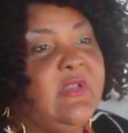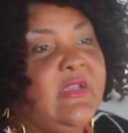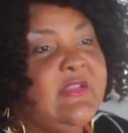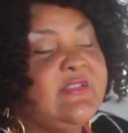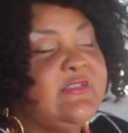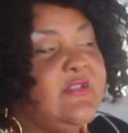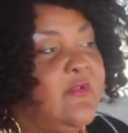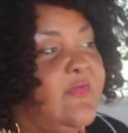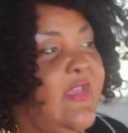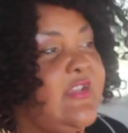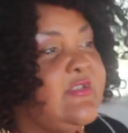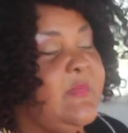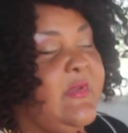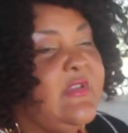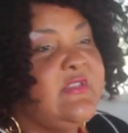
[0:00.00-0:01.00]
And so
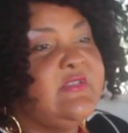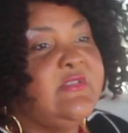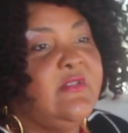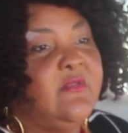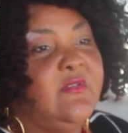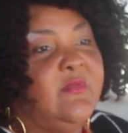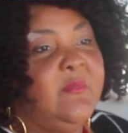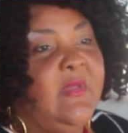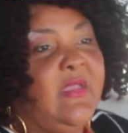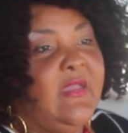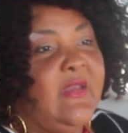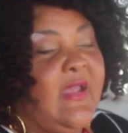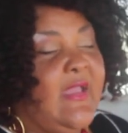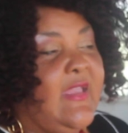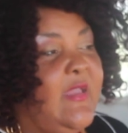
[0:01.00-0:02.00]
that's been instilled in me,
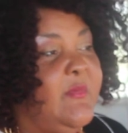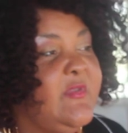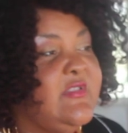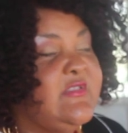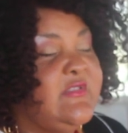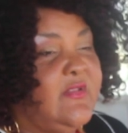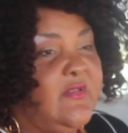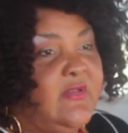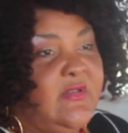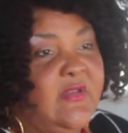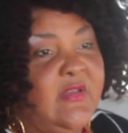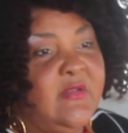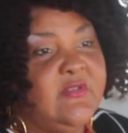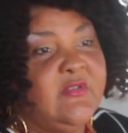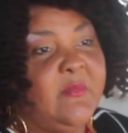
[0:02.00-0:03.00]
and I keep instilling it
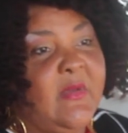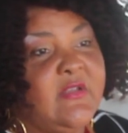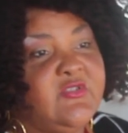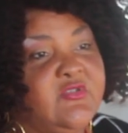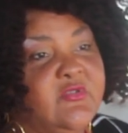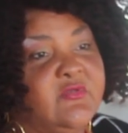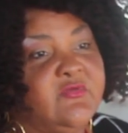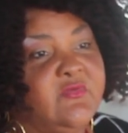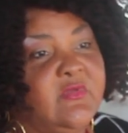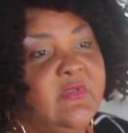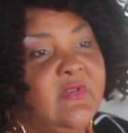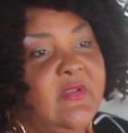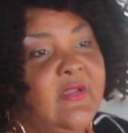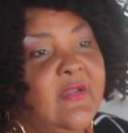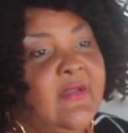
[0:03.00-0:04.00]
into my children.
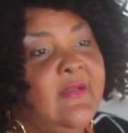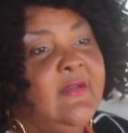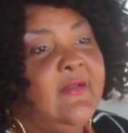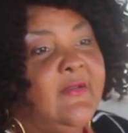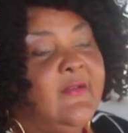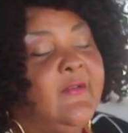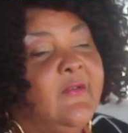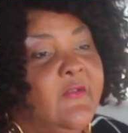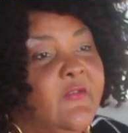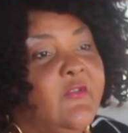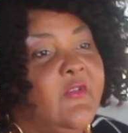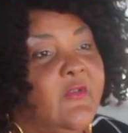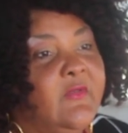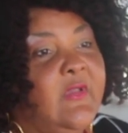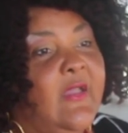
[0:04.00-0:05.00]

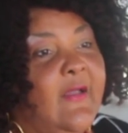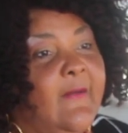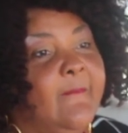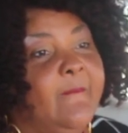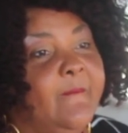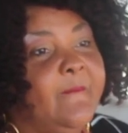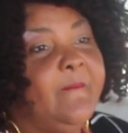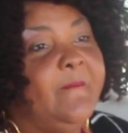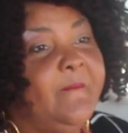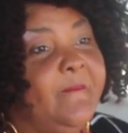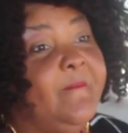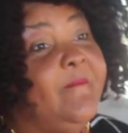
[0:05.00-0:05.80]
So, that's yeah. Amazing.